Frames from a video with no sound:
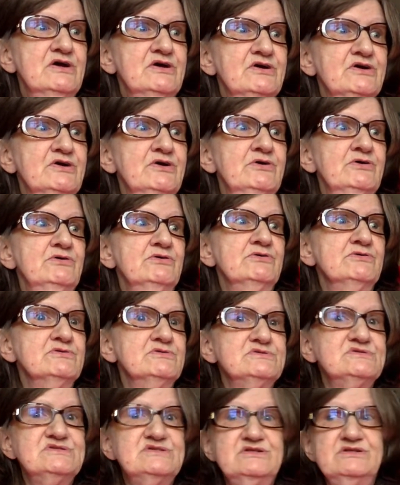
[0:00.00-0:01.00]

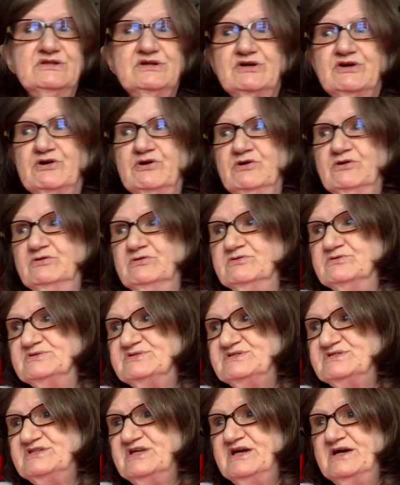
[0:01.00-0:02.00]
colonels and the
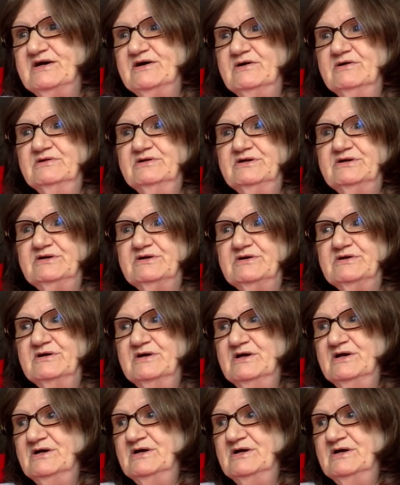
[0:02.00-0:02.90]
colonels tell their